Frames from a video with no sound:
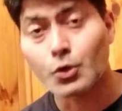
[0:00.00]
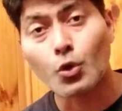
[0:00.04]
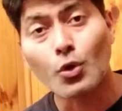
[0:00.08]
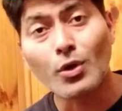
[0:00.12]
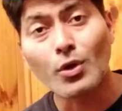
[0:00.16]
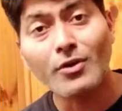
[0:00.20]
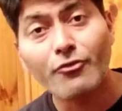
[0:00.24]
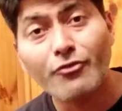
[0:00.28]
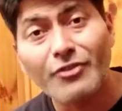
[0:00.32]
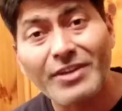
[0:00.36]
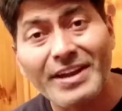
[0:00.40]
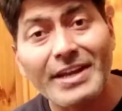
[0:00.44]

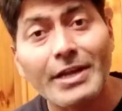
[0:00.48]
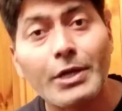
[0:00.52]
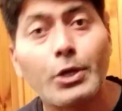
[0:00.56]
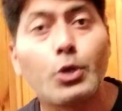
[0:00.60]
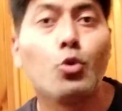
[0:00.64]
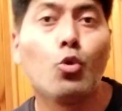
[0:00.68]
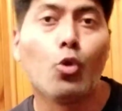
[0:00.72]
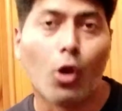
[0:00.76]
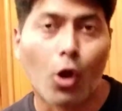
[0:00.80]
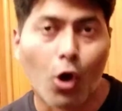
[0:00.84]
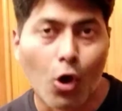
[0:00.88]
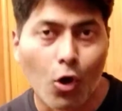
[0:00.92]
don't
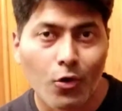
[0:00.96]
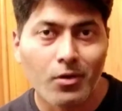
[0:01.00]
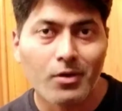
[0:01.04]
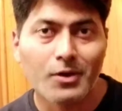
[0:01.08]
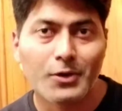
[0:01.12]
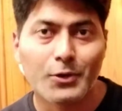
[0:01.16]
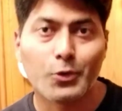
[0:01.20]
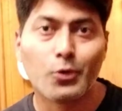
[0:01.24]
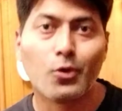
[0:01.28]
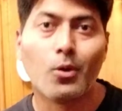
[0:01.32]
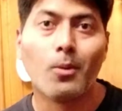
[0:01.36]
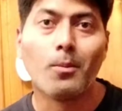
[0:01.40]
wait too
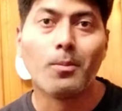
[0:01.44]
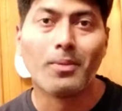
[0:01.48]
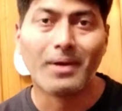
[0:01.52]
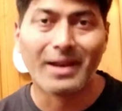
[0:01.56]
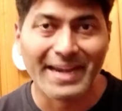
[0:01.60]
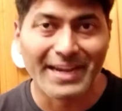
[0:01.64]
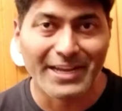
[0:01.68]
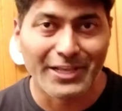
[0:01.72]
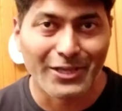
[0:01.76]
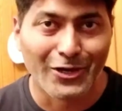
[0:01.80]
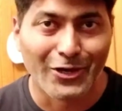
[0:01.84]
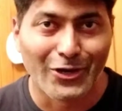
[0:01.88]
long to
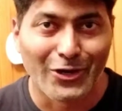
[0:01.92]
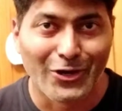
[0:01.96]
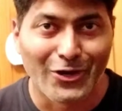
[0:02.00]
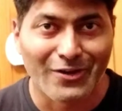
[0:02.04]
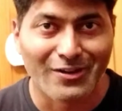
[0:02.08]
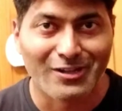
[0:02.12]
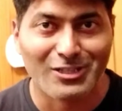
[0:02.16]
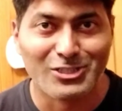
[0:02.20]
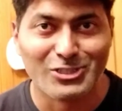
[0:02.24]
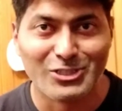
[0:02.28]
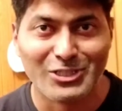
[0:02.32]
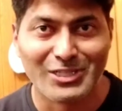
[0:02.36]
upgrade
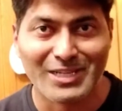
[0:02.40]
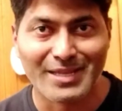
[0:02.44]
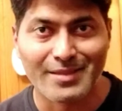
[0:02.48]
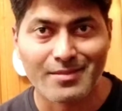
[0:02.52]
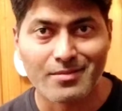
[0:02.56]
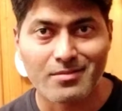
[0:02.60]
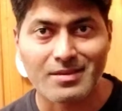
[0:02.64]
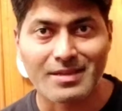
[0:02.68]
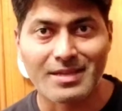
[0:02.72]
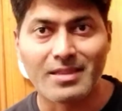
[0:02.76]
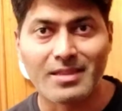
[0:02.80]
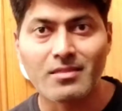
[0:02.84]
your
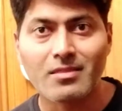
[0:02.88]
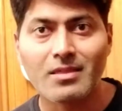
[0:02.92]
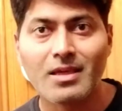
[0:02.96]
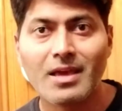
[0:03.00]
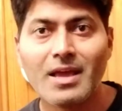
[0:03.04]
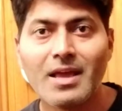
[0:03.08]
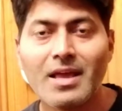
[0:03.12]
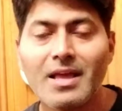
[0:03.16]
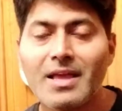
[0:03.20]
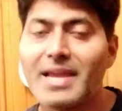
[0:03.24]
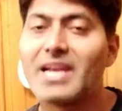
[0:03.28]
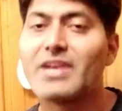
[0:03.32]
Jira instance.
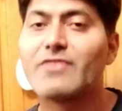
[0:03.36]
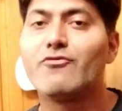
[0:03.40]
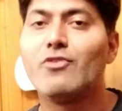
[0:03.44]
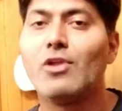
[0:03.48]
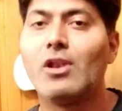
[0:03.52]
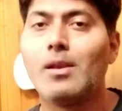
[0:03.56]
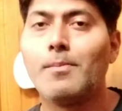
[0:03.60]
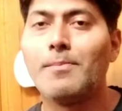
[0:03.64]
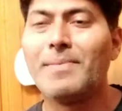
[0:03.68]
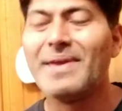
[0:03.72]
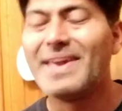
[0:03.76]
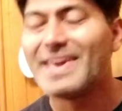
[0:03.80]

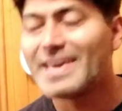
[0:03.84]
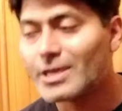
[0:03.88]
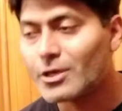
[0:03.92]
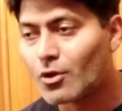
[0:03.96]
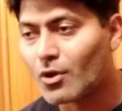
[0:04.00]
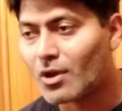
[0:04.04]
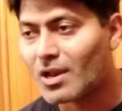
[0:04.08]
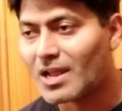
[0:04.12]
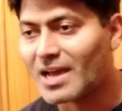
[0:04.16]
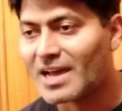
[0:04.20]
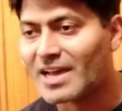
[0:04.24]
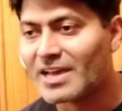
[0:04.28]
It will
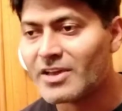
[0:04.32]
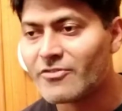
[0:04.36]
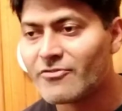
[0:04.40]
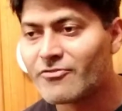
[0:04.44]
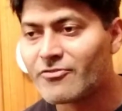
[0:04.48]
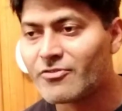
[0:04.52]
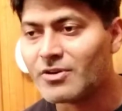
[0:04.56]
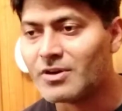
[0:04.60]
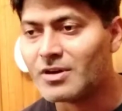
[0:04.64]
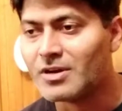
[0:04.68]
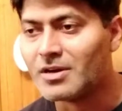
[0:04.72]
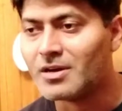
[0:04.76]
make your
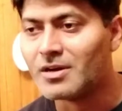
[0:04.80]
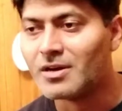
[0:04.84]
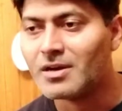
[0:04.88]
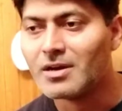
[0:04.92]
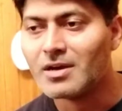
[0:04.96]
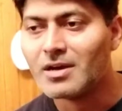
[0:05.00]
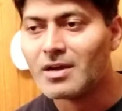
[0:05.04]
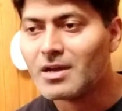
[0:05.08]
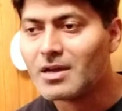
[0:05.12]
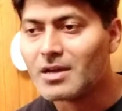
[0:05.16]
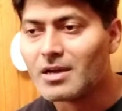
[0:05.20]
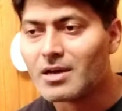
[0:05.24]
life
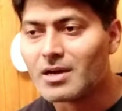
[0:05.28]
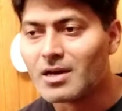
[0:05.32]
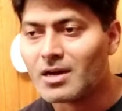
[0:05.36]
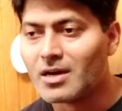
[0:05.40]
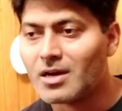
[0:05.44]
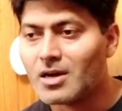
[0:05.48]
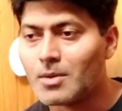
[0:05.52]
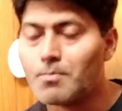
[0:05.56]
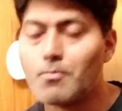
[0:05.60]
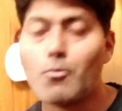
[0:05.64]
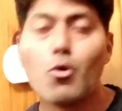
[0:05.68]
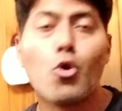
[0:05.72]

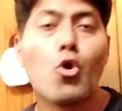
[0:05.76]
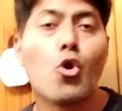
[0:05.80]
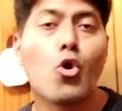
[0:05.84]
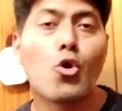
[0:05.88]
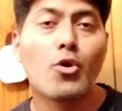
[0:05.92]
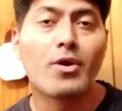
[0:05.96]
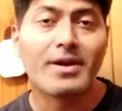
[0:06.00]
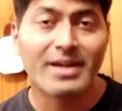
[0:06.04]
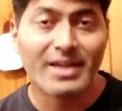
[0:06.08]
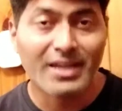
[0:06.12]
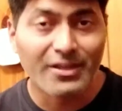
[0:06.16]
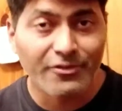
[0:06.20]

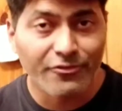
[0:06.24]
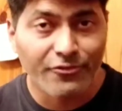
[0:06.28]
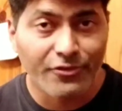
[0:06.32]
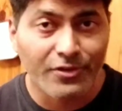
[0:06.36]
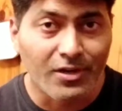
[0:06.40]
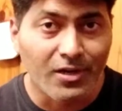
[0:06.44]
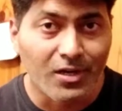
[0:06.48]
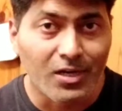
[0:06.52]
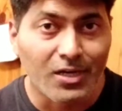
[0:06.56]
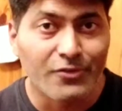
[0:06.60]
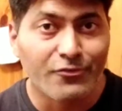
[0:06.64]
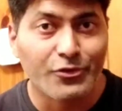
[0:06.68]
more
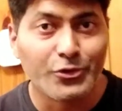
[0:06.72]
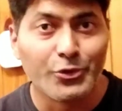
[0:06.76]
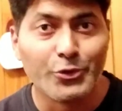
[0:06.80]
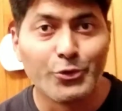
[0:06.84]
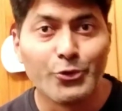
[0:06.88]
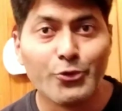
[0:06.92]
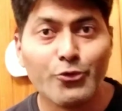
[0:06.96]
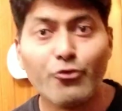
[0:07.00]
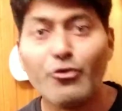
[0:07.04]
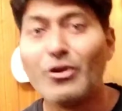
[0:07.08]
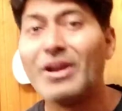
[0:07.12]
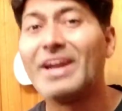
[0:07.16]
difficult if
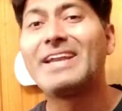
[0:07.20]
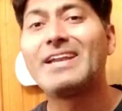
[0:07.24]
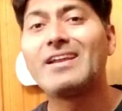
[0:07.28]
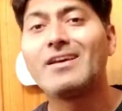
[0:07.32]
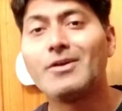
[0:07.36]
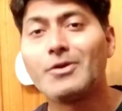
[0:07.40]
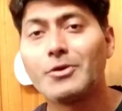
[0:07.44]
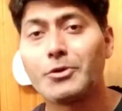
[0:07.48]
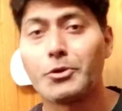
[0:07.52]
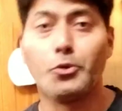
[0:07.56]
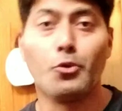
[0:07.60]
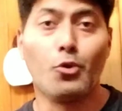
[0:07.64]
you
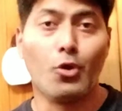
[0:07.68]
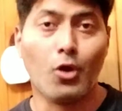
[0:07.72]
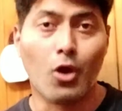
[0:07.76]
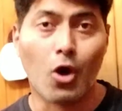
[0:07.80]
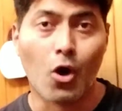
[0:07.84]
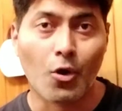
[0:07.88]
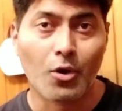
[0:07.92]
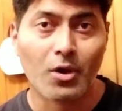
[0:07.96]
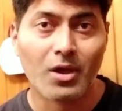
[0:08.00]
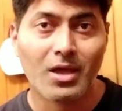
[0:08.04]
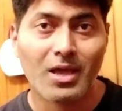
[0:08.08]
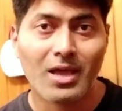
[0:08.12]
wait too
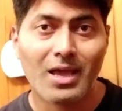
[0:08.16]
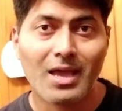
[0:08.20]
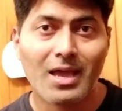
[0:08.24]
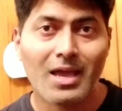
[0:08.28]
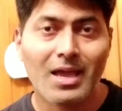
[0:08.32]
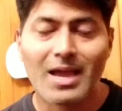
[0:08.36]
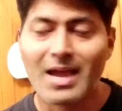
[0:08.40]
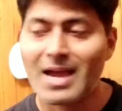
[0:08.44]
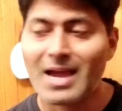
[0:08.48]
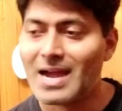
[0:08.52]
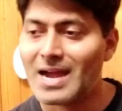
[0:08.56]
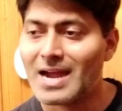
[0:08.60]
long.
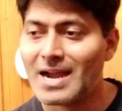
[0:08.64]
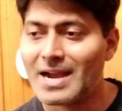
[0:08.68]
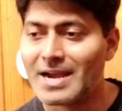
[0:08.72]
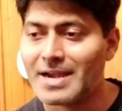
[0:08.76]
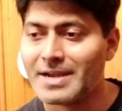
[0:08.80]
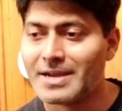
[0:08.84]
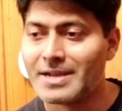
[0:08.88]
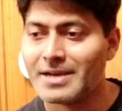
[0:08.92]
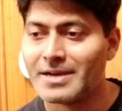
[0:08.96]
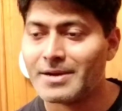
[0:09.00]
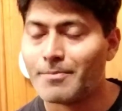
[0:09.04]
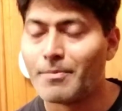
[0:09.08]

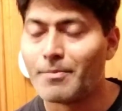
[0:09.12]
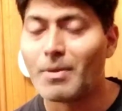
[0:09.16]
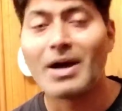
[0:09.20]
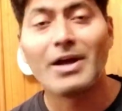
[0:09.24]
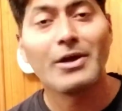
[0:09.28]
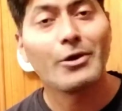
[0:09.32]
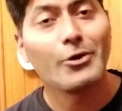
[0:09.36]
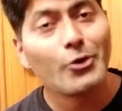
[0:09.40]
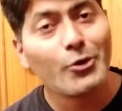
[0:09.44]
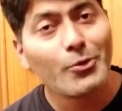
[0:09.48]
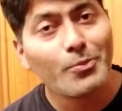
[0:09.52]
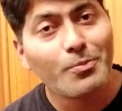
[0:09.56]
And
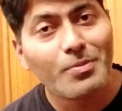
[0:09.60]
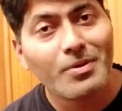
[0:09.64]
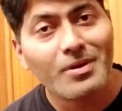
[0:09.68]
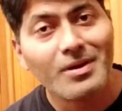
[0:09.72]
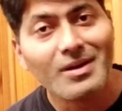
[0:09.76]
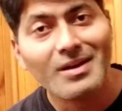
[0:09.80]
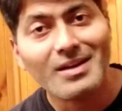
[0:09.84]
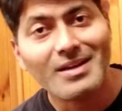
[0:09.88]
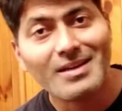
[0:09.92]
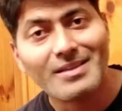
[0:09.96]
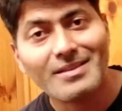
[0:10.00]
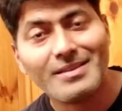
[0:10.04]
I hope
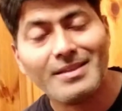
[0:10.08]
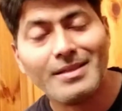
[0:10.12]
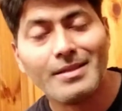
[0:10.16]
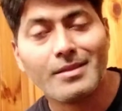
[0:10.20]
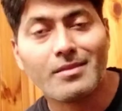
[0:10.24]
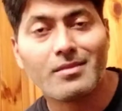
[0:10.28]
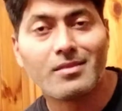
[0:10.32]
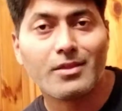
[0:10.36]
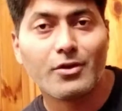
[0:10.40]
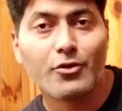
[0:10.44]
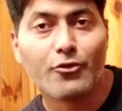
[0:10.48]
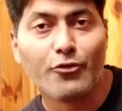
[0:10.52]

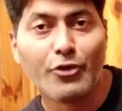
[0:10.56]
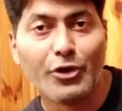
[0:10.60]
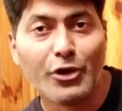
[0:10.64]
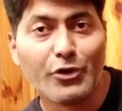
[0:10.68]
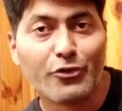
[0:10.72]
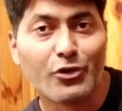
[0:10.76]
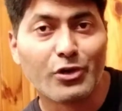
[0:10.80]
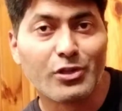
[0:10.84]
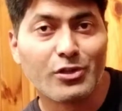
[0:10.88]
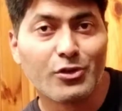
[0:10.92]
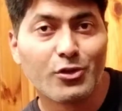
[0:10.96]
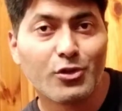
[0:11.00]
this
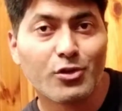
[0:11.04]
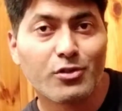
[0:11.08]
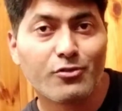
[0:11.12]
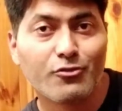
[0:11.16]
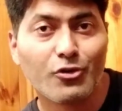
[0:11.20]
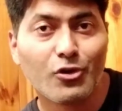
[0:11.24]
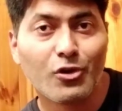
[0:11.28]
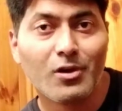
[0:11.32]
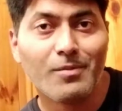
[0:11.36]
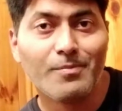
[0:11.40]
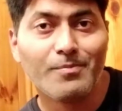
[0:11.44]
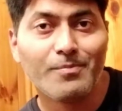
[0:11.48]
video was
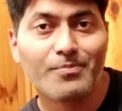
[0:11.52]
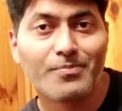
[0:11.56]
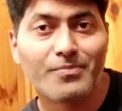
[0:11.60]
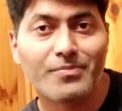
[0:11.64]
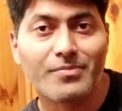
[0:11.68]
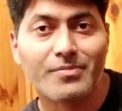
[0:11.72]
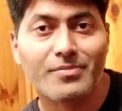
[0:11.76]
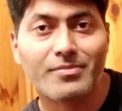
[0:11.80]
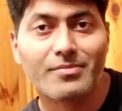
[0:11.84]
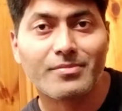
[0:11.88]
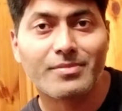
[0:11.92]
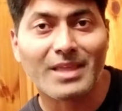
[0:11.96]
useful.
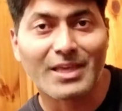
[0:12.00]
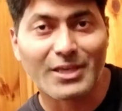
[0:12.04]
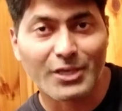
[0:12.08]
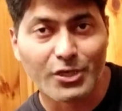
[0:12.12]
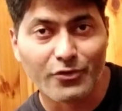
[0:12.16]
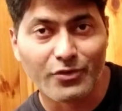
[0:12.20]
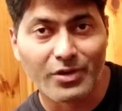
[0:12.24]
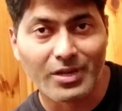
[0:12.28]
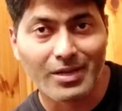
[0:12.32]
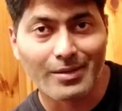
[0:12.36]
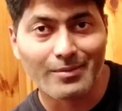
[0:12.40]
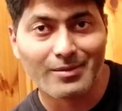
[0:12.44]

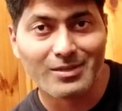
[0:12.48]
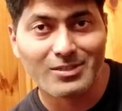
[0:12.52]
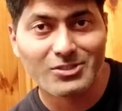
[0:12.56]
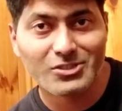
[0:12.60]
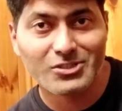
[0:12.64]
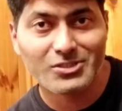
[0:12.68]
Thank you very